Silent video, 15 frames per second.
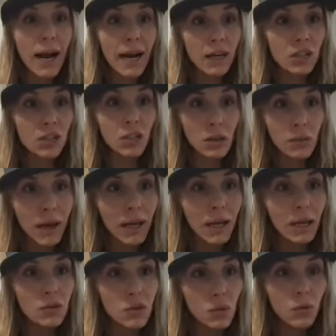actually in the
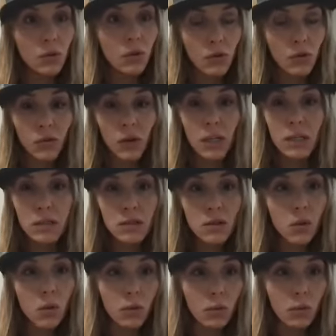backcountry with your friends
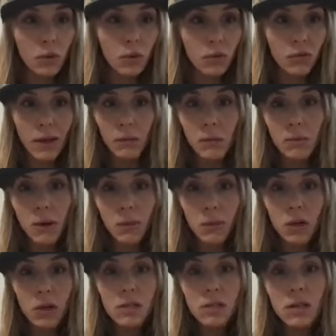or with your family
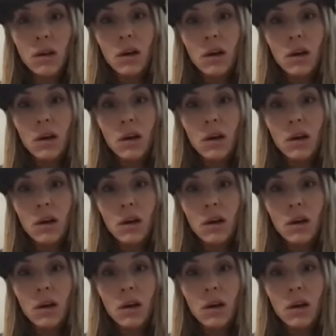members.